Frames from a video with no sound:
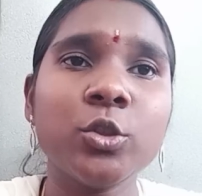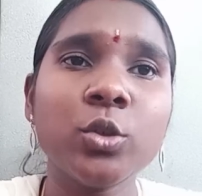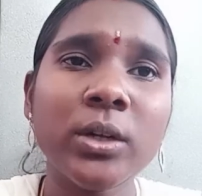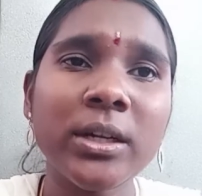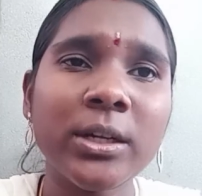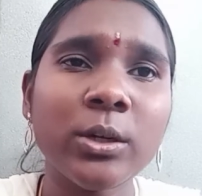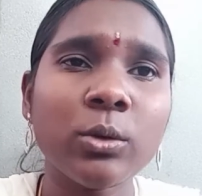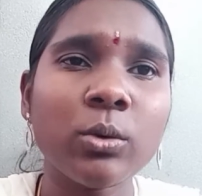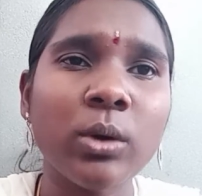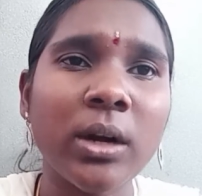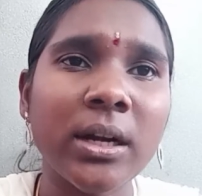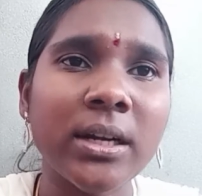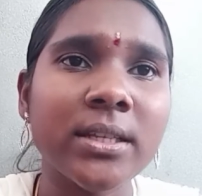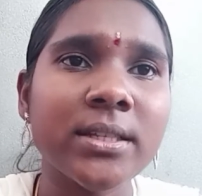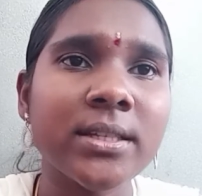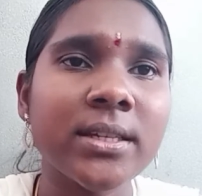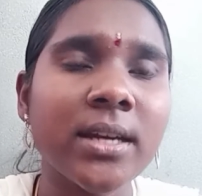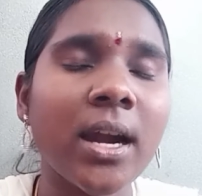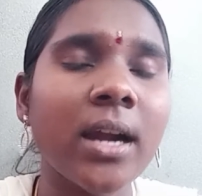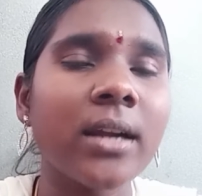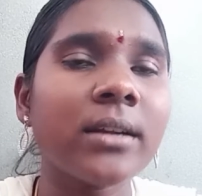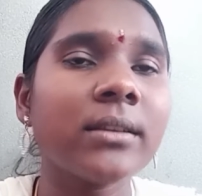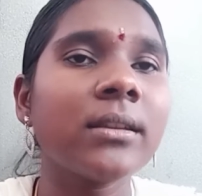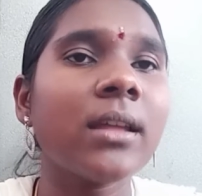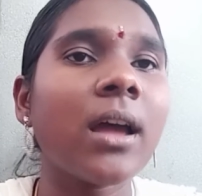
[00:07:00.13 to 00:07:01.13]
need to
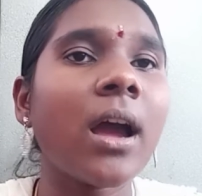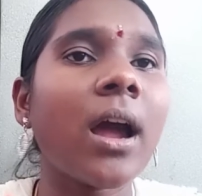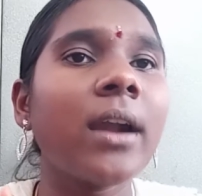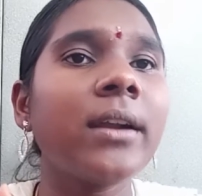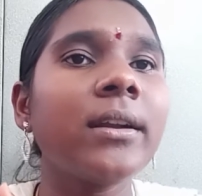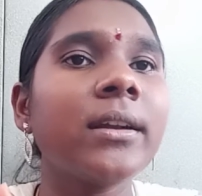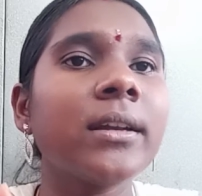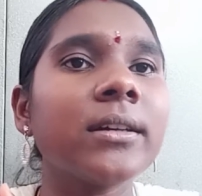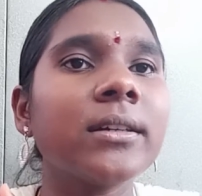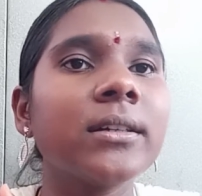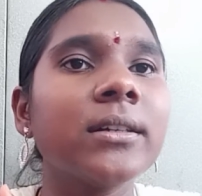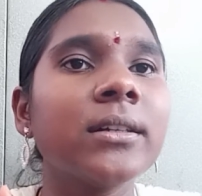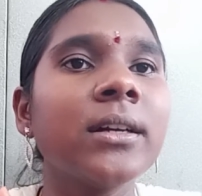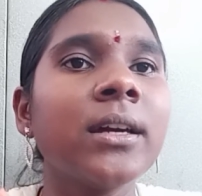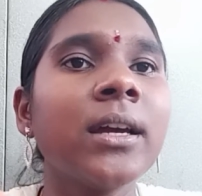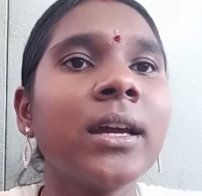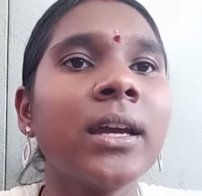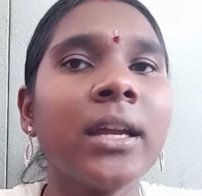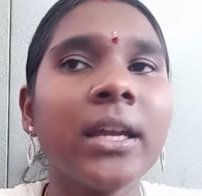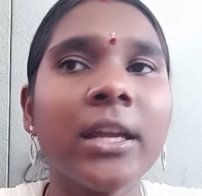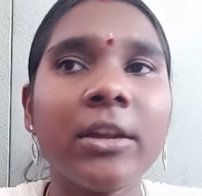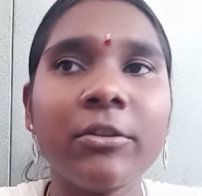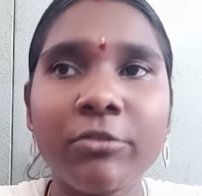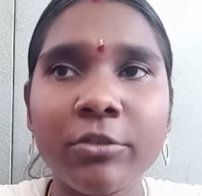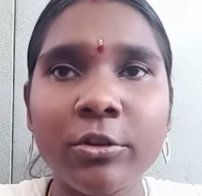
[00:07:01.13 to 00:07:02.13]
understand that
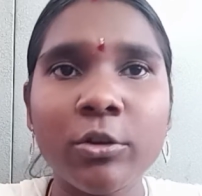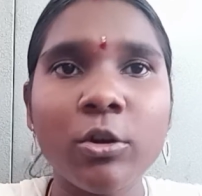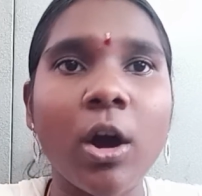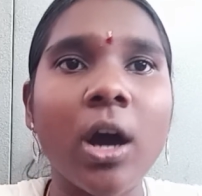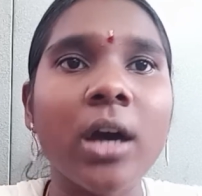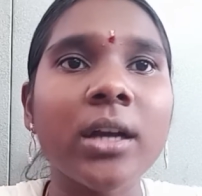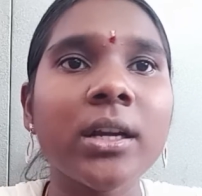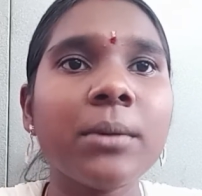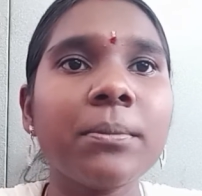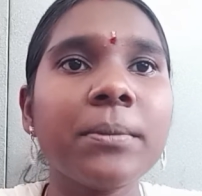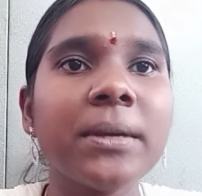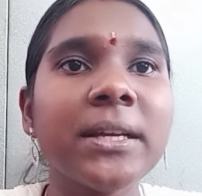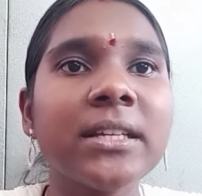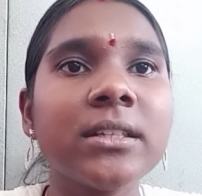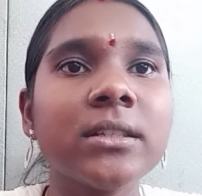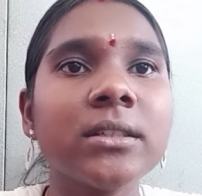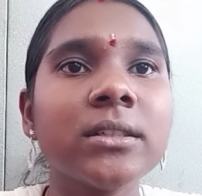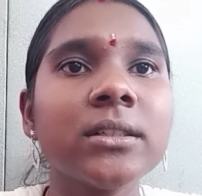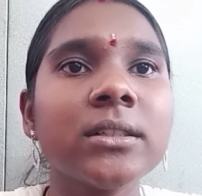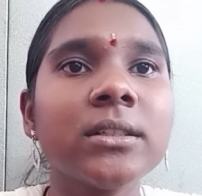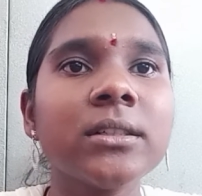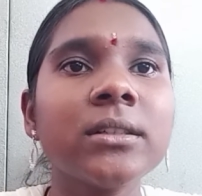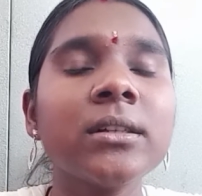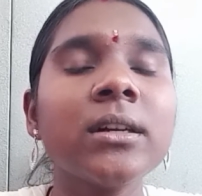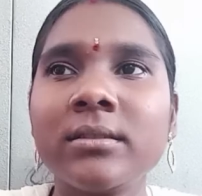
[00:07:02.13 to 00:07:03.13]
if you are a
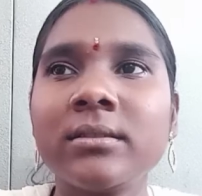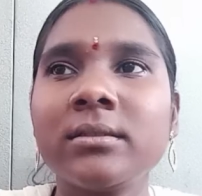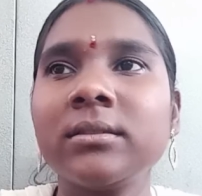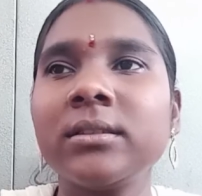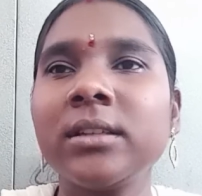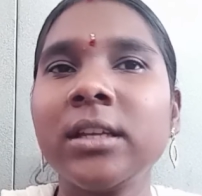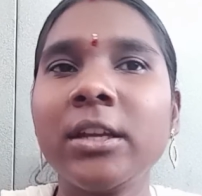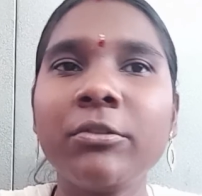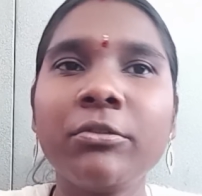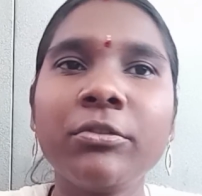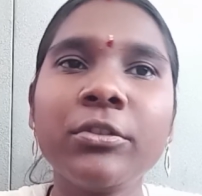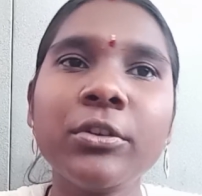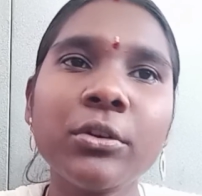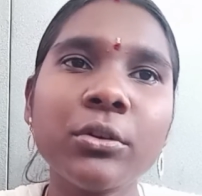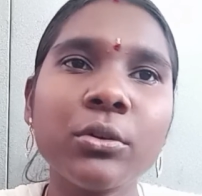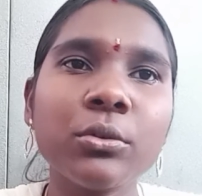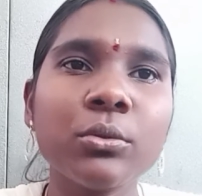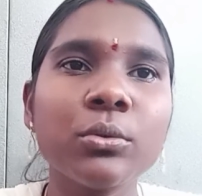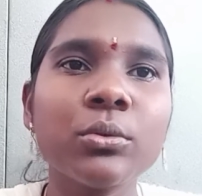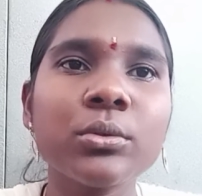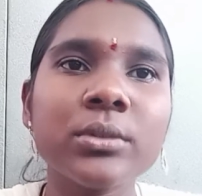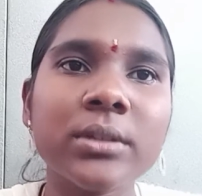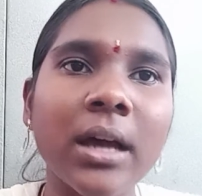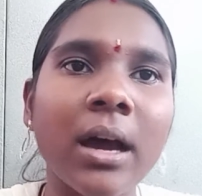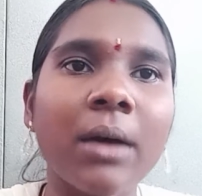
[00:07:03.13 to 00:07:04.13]
beginner, if you
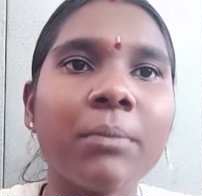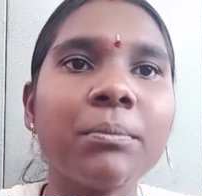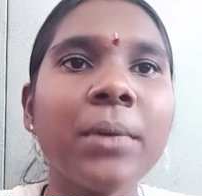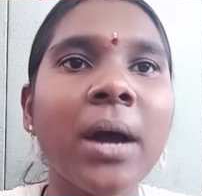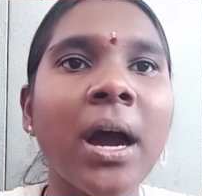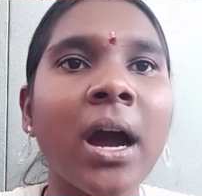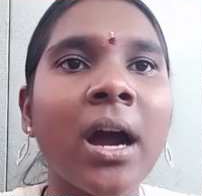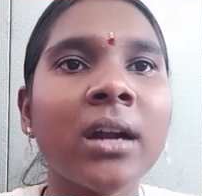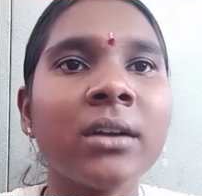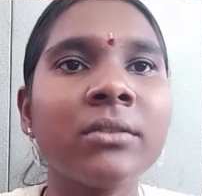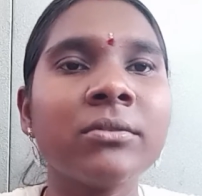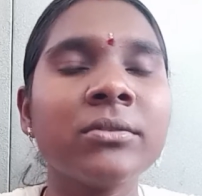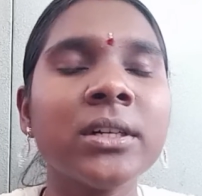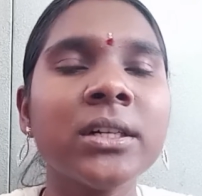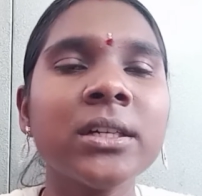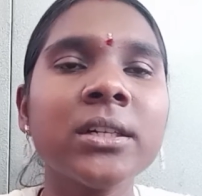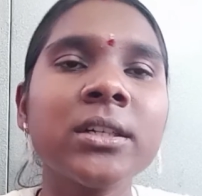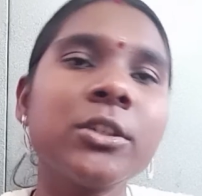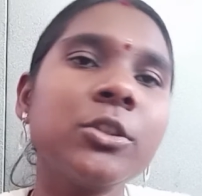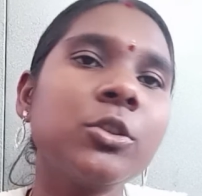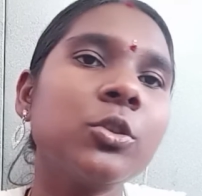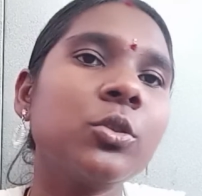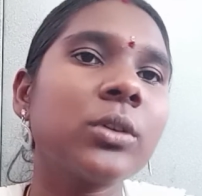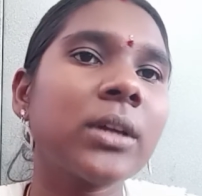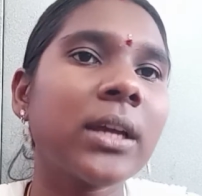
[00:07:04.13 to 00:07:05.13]
do some hard work,
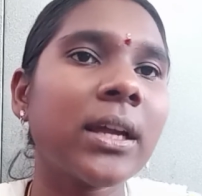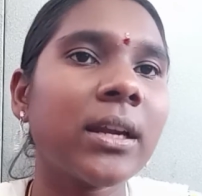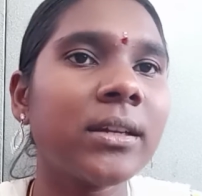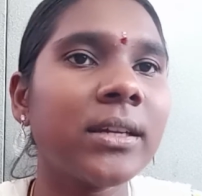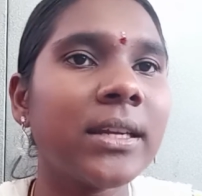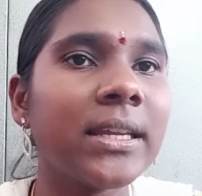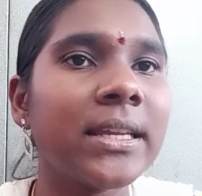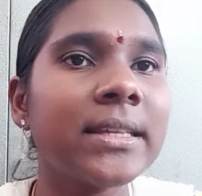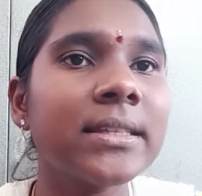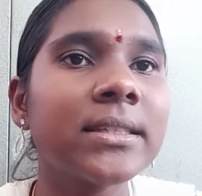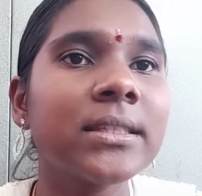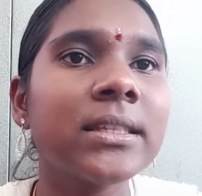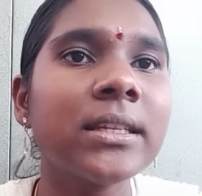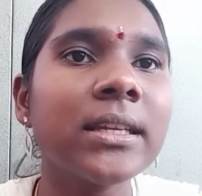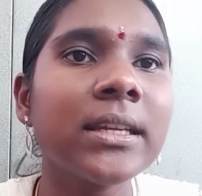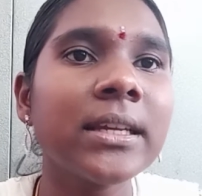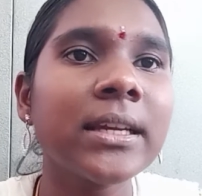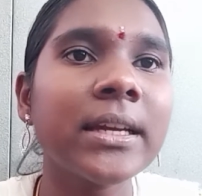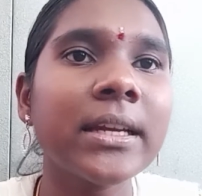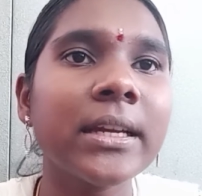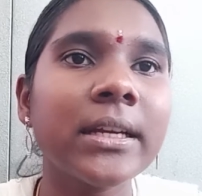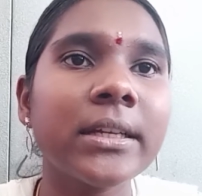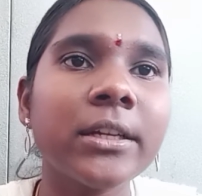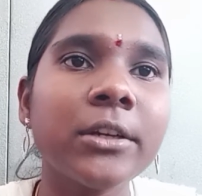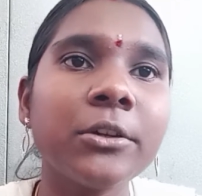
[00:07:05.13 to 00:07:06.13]
you can easily
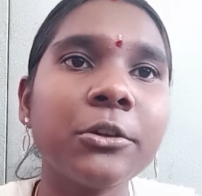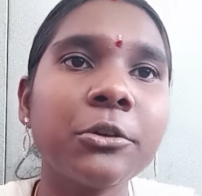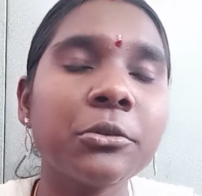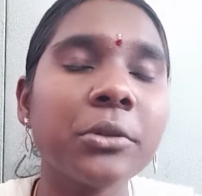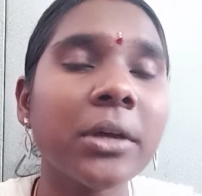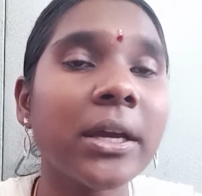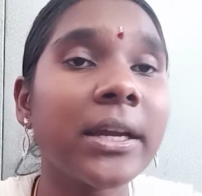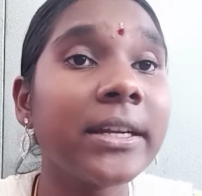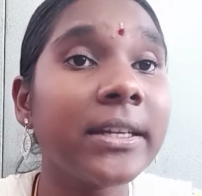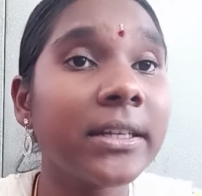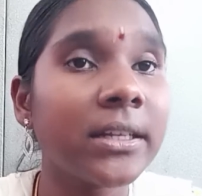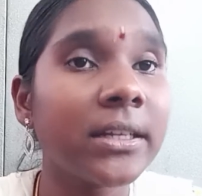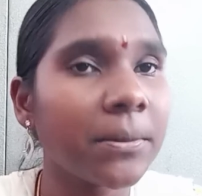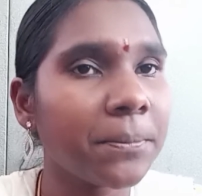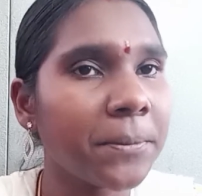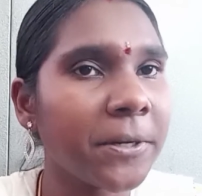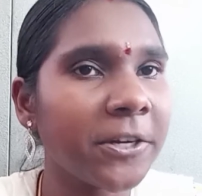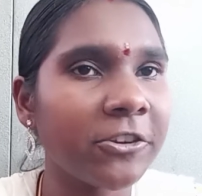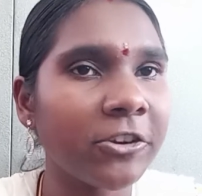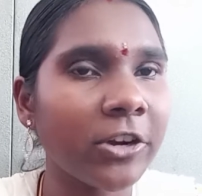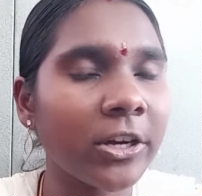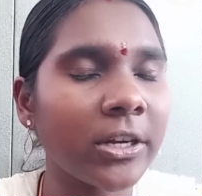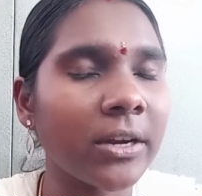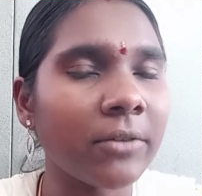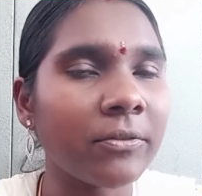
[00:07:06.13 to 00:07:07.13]
get into the
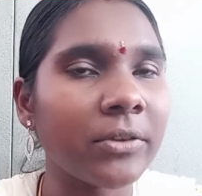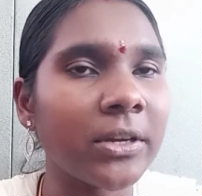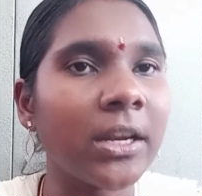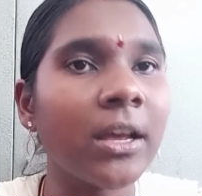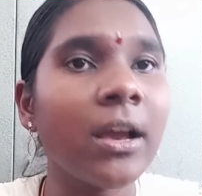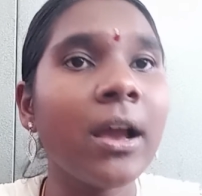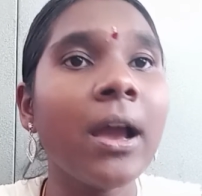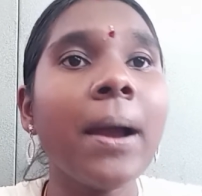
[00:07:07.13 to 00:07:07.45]
intermediate level.